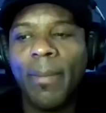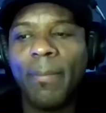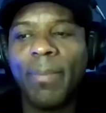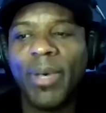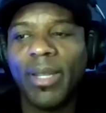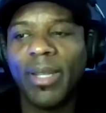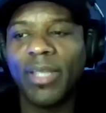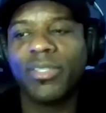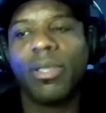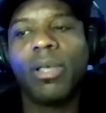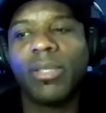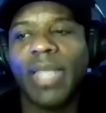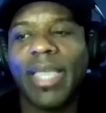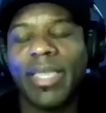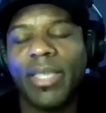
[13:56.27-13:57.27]
But a
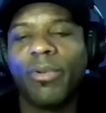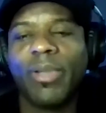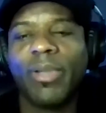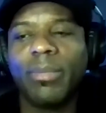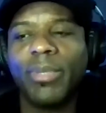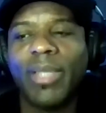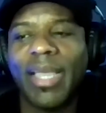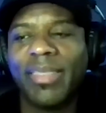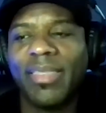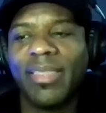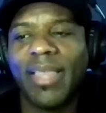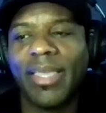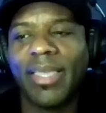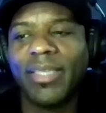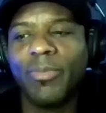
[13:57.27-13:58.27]
song like Incredible,
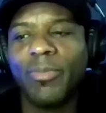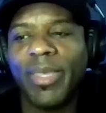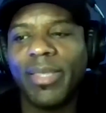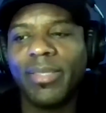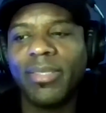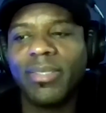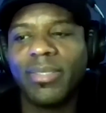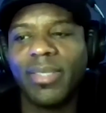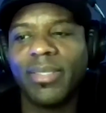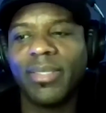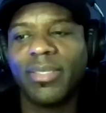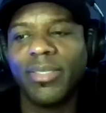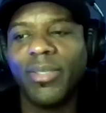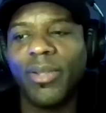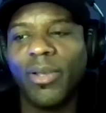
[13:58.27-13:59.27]
like it's been
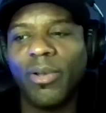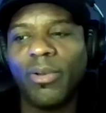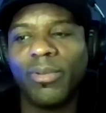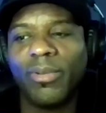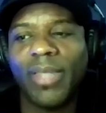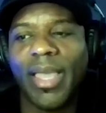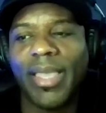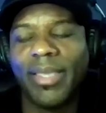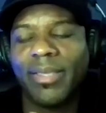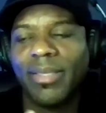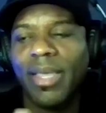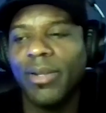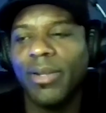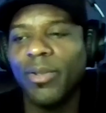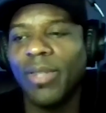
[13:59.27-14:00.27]
since, like,
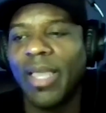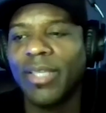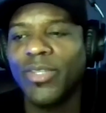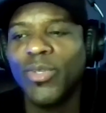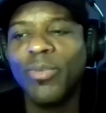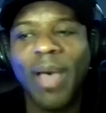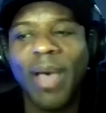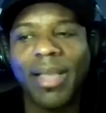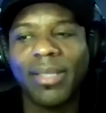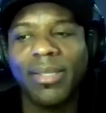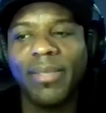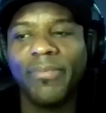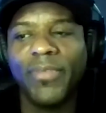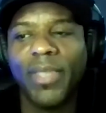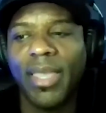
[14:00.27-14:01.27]
I don't know, like Tupac
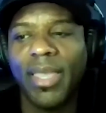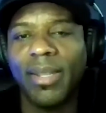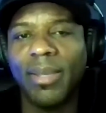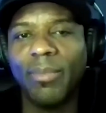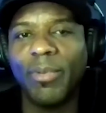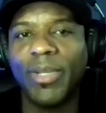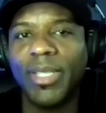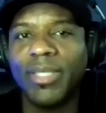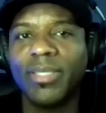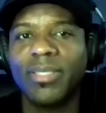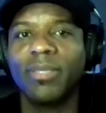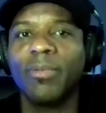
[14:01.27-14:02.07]
Lift Your Head Up, when he